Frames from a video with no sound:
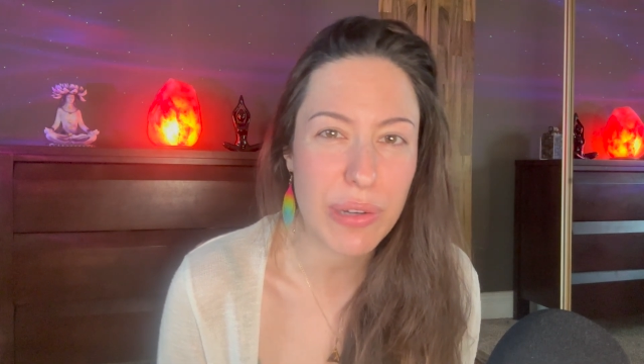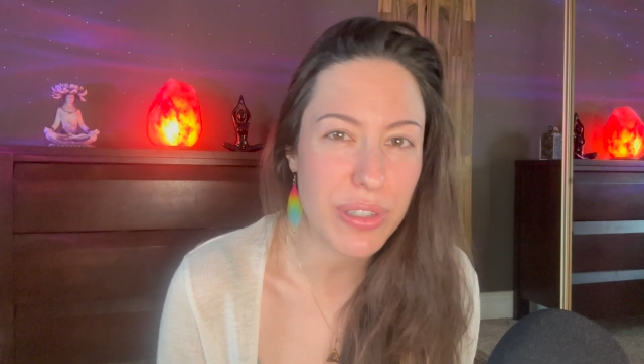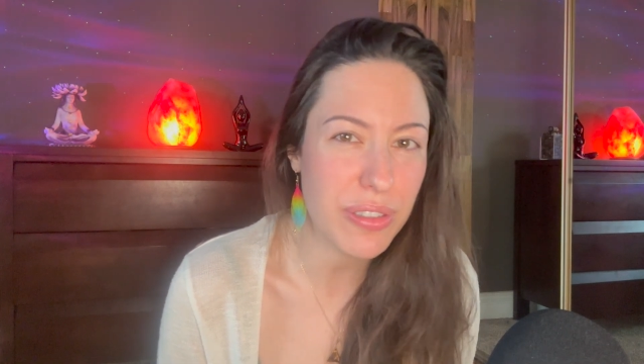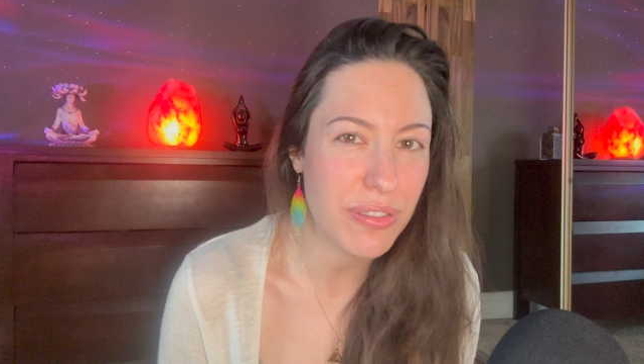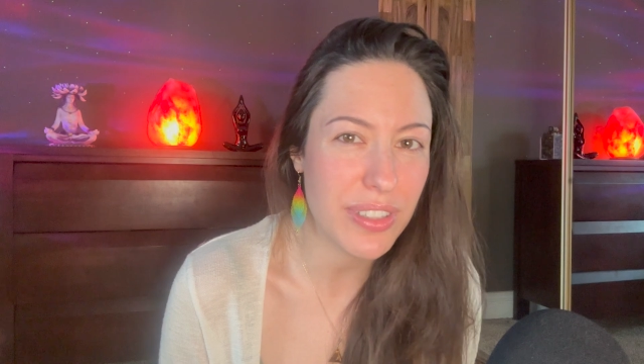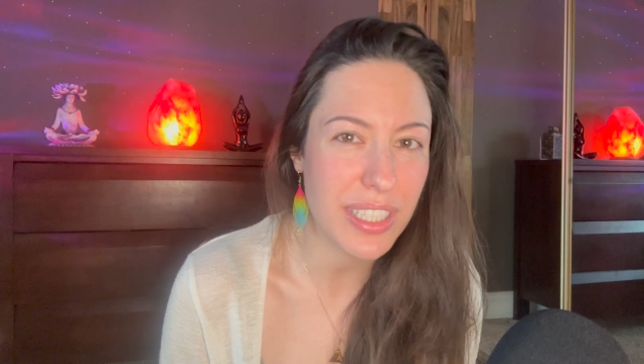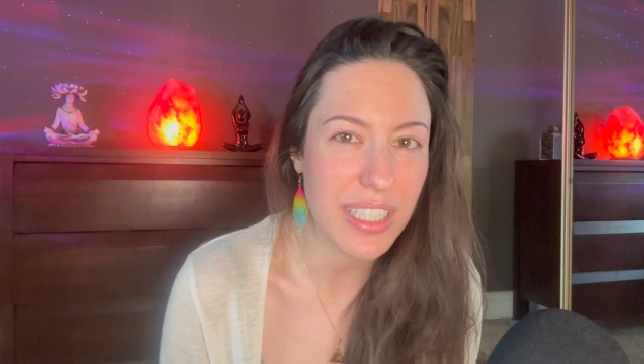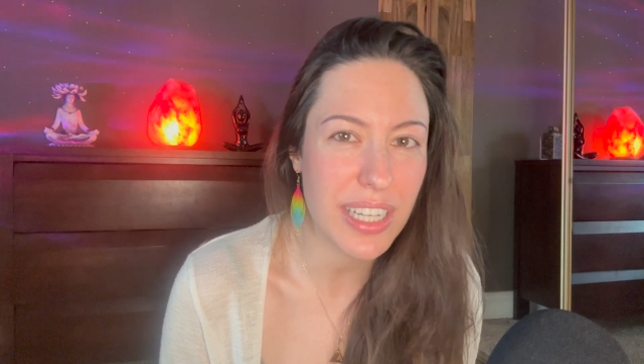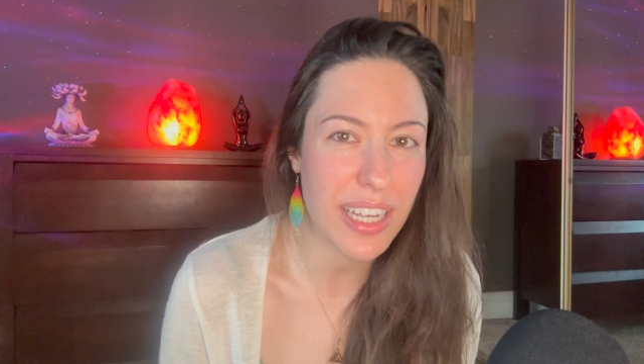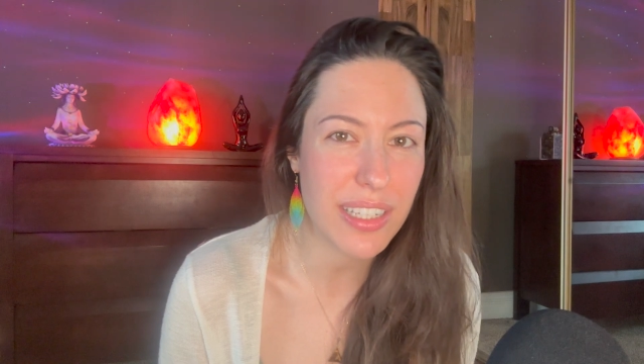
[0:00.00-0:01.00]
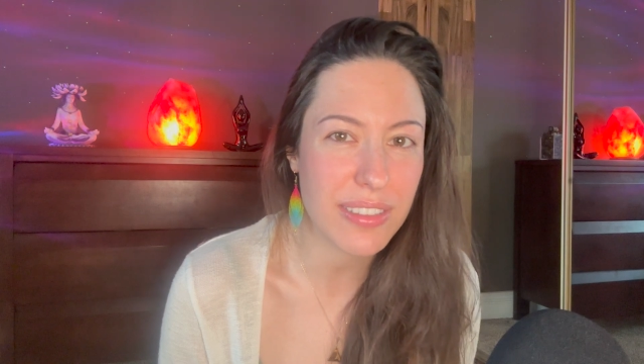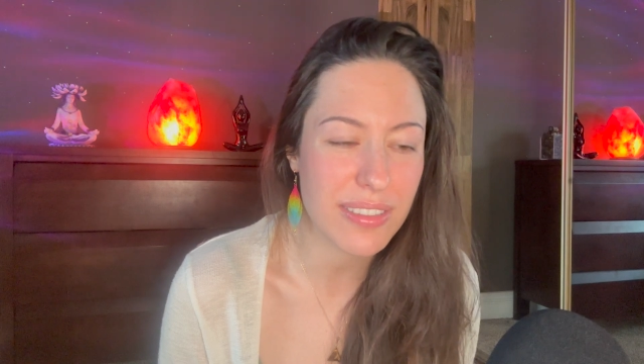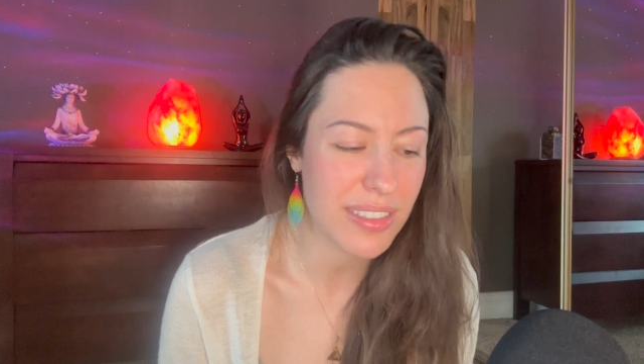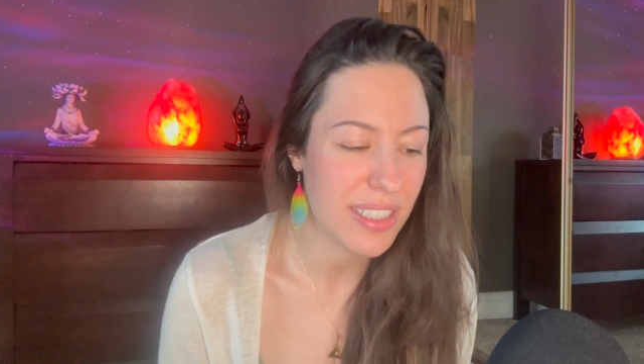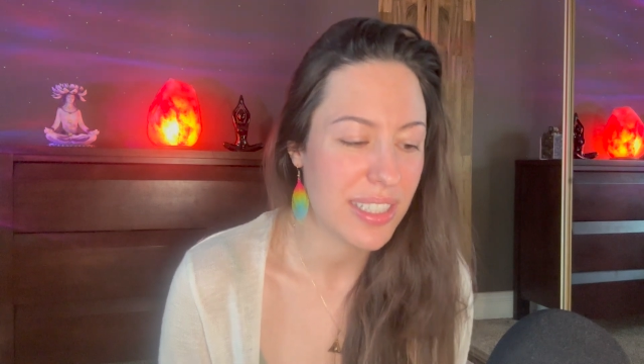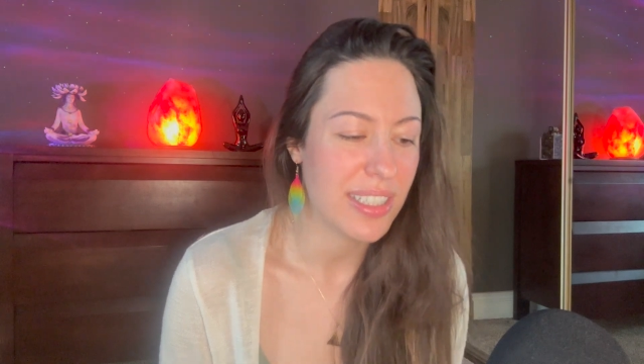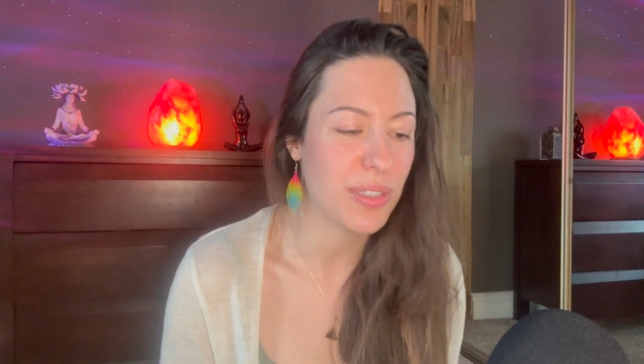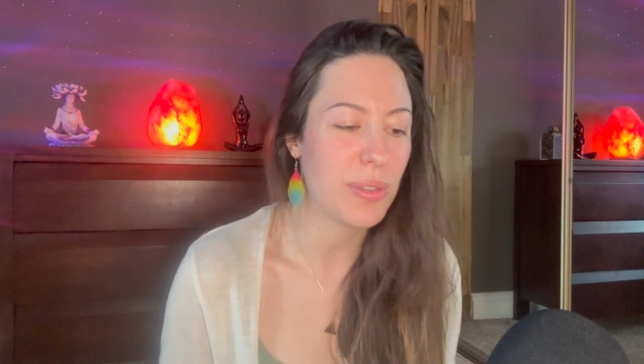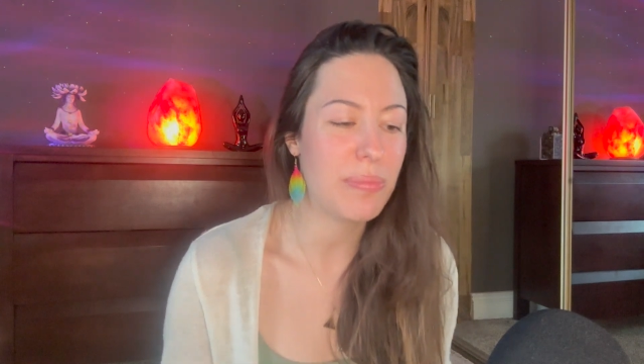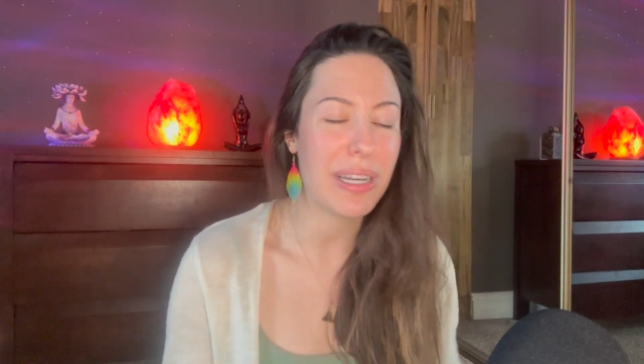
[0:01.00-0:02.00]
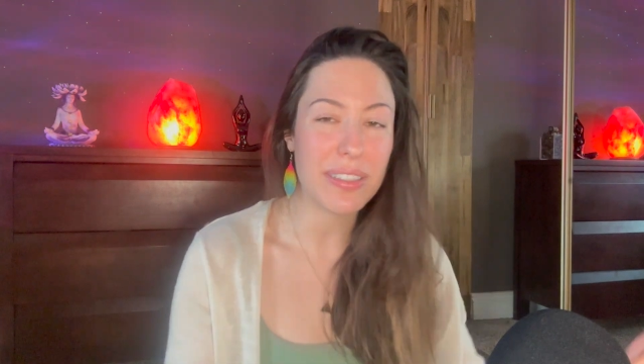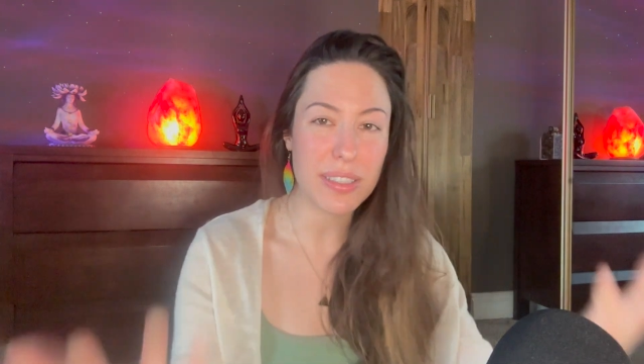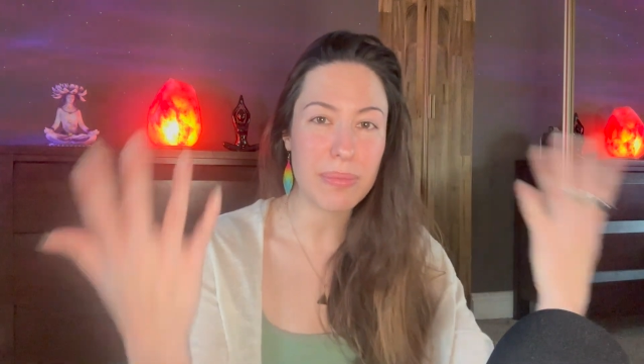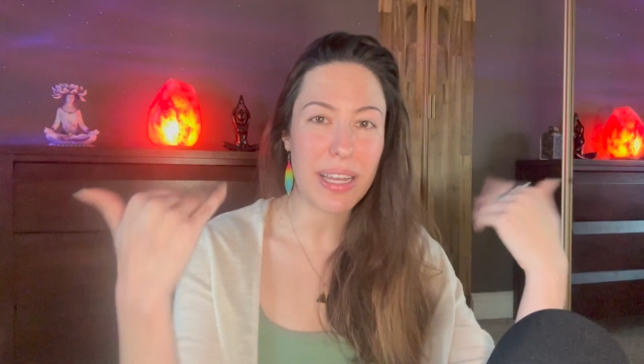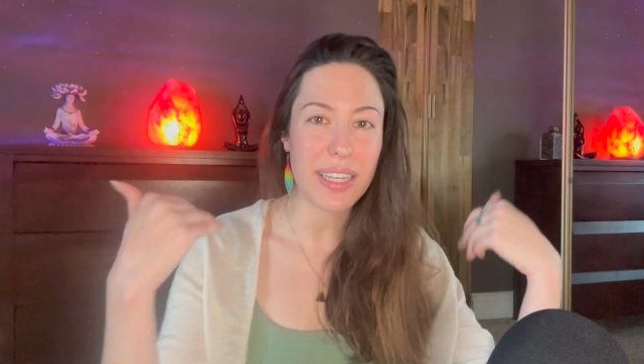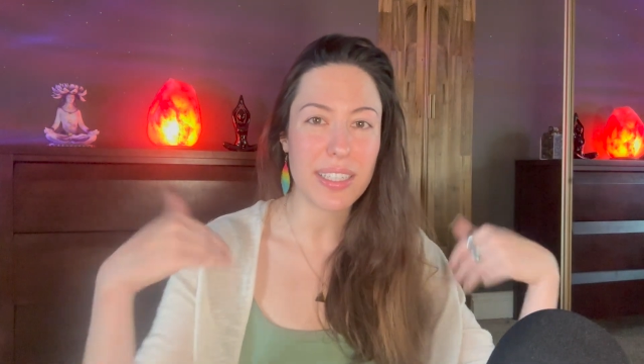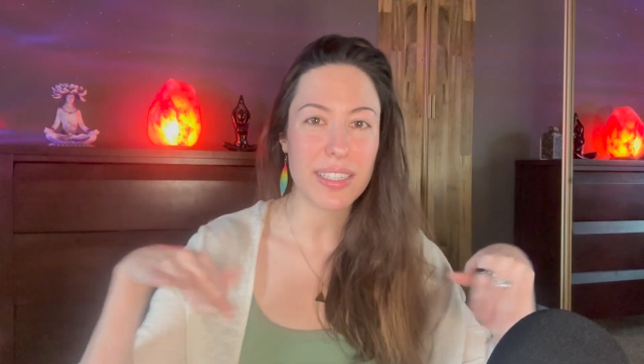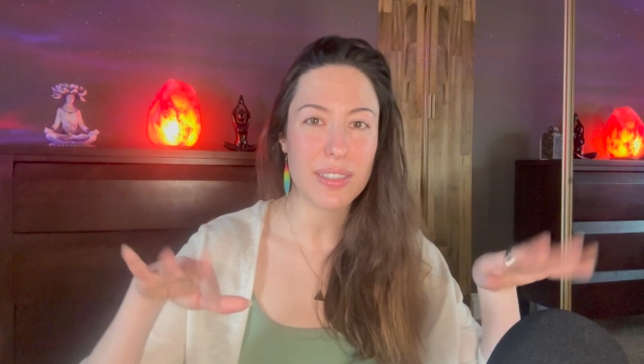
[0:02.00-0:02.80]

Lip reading: are you feeling now as we bounce back?